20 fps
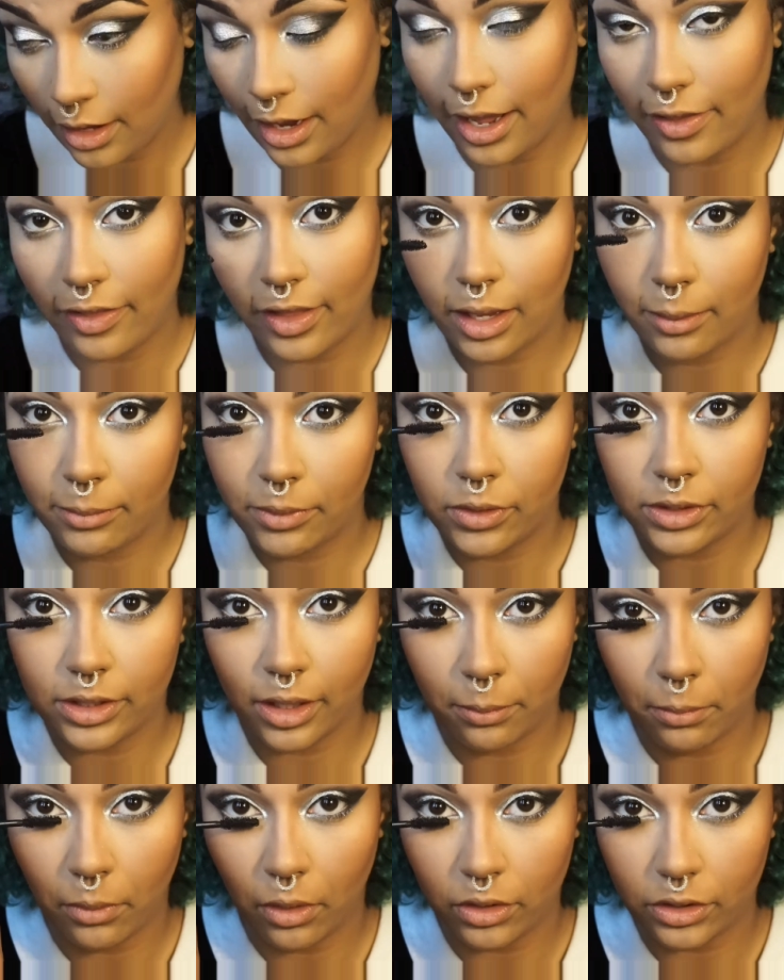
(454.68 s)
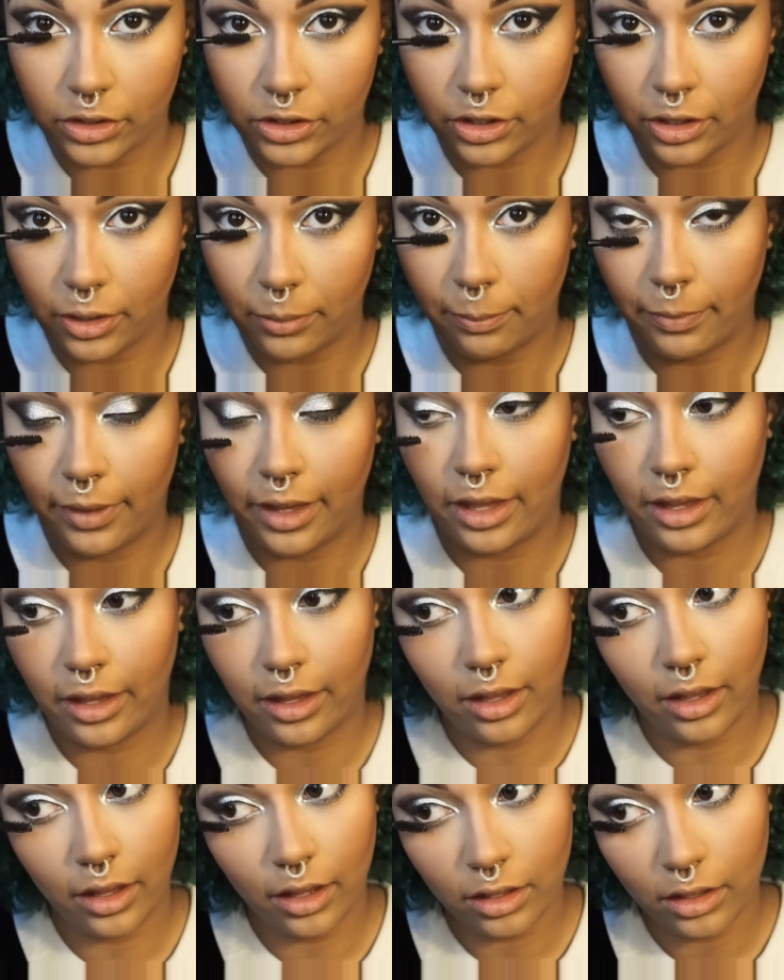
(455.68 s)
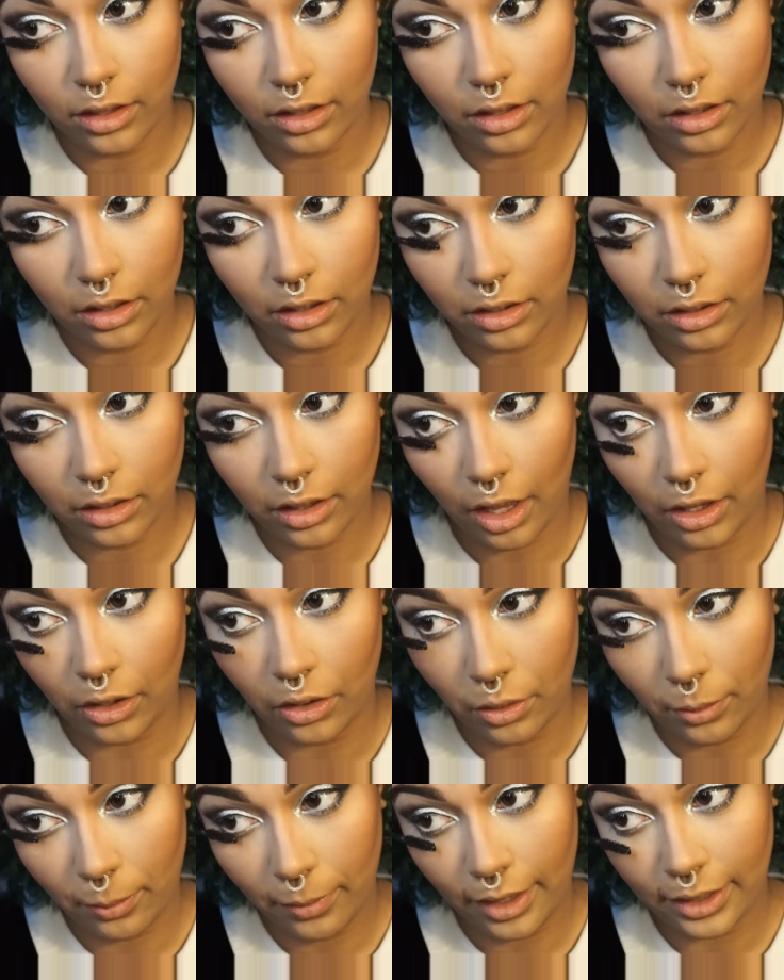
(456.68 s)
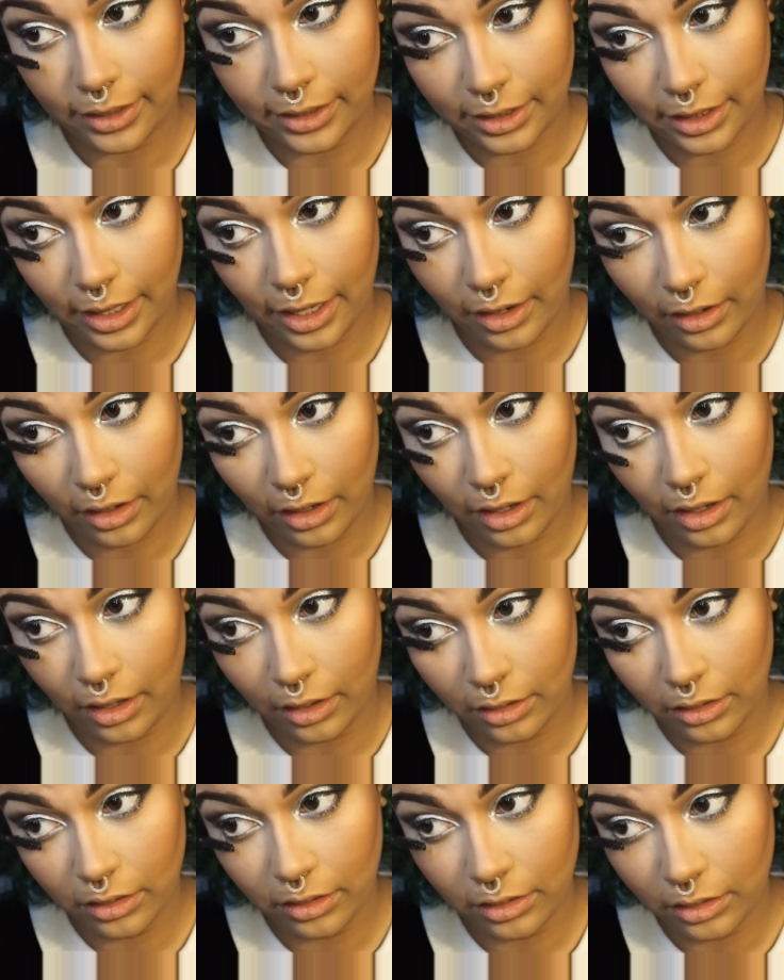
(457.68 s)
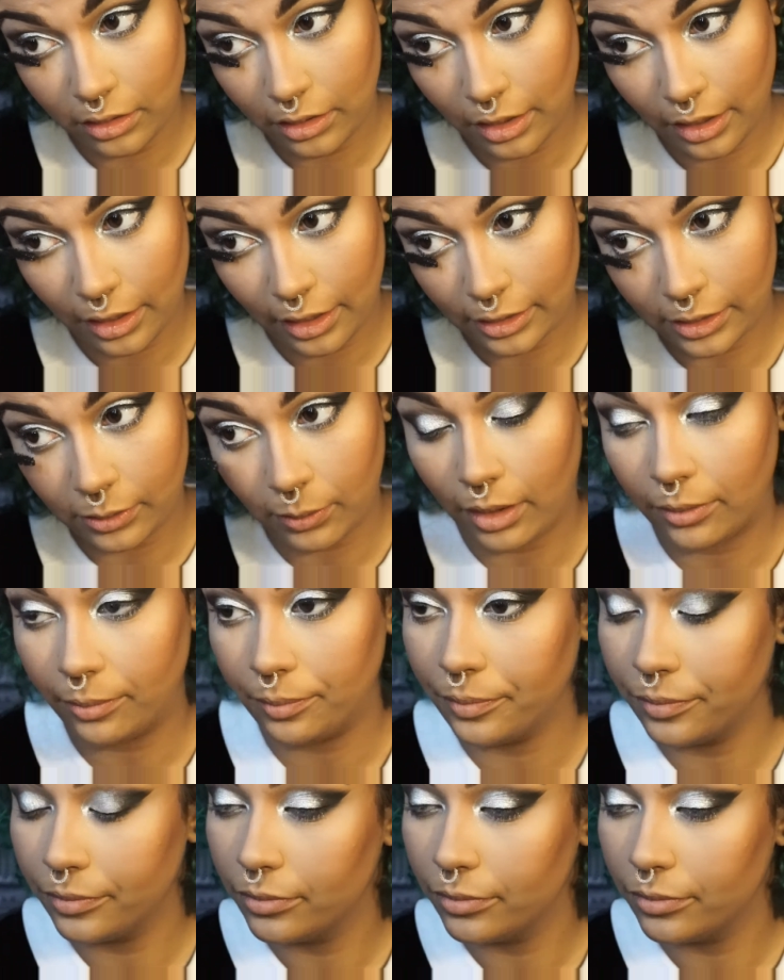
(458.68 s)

And then I'm using Monsieur Big Lancome mascara as well.